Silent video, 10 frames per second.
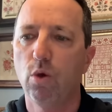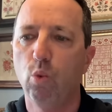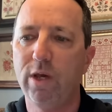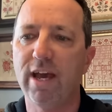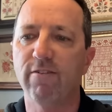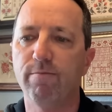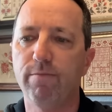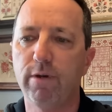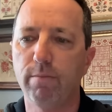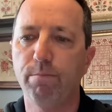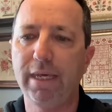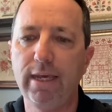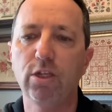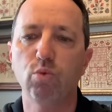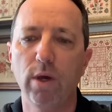we have
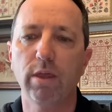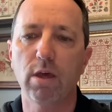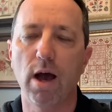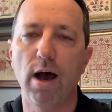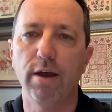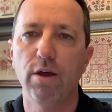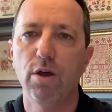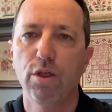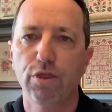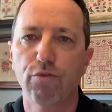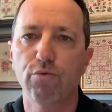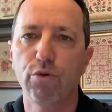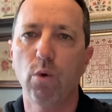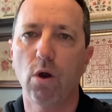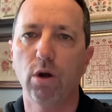peace with God
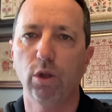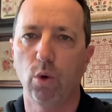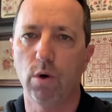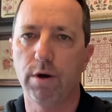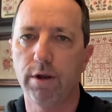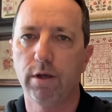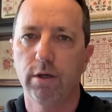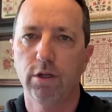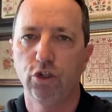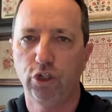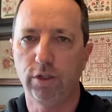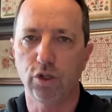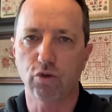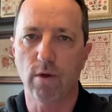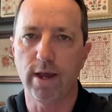through our Lord
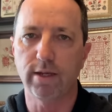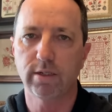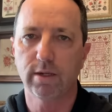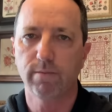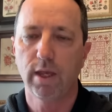Jesus Christ.